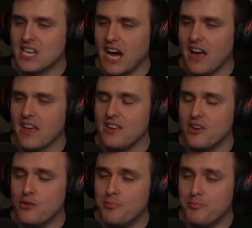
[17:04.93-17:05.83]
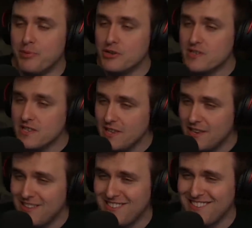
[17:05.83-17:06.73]
die, no pussy.
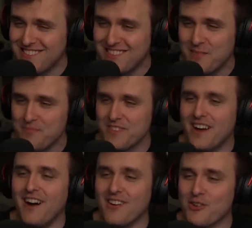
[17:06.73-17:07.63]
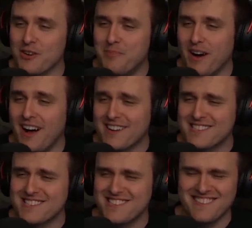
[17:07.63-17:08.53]
Hungry box?